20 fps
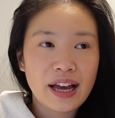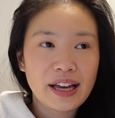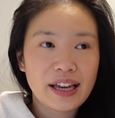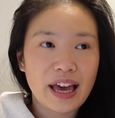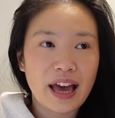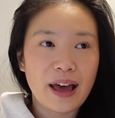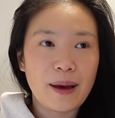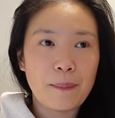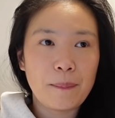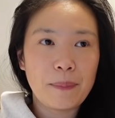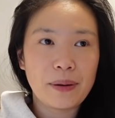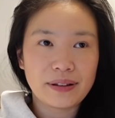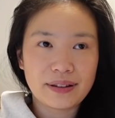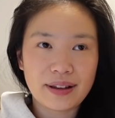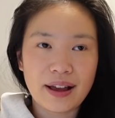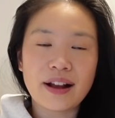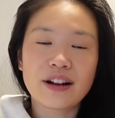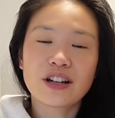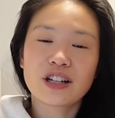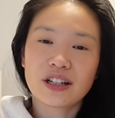can
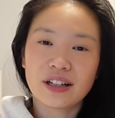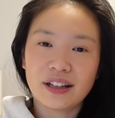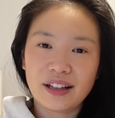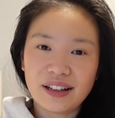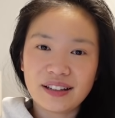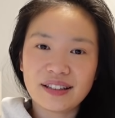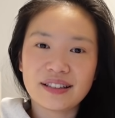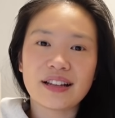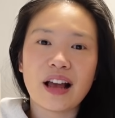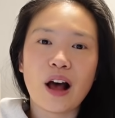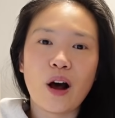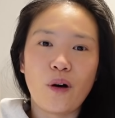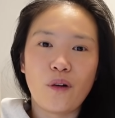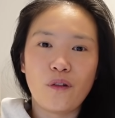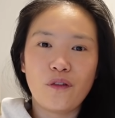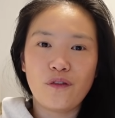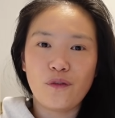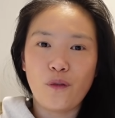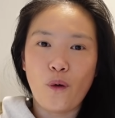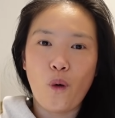potentially sell
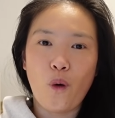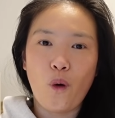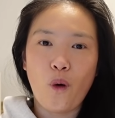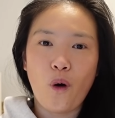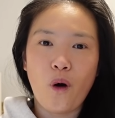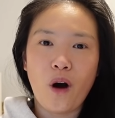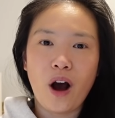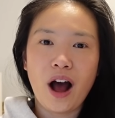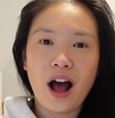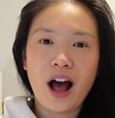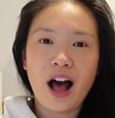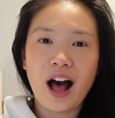for